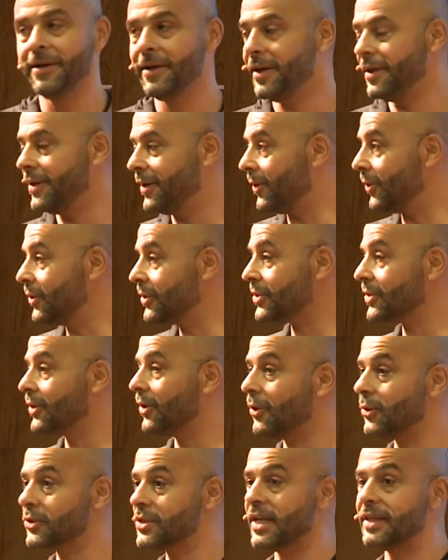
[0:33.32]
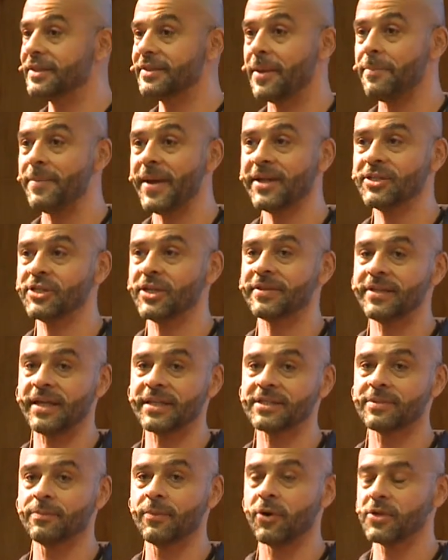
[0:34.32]
He also said the magic
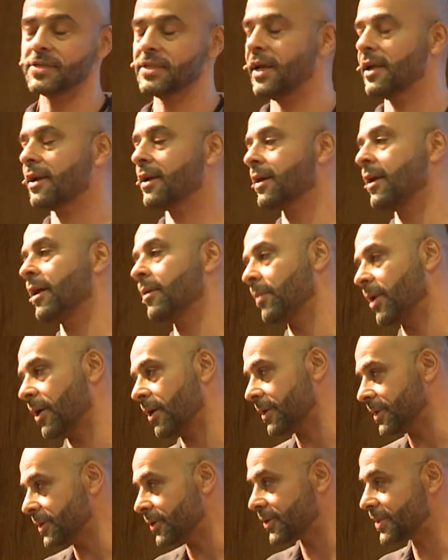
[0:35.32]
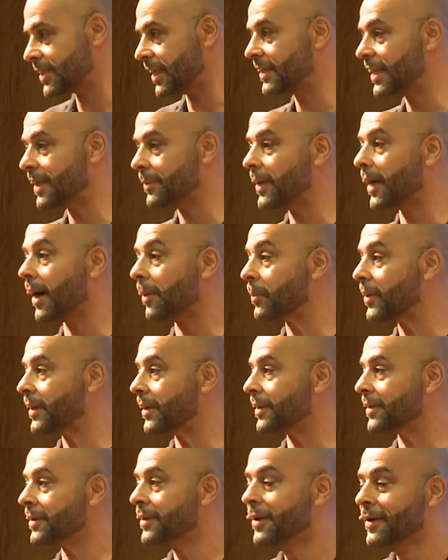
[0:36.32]
that's small. It's like, come on, you're setting me up
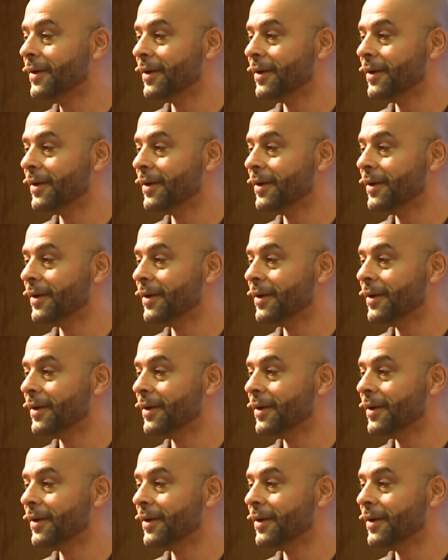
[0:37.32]
here.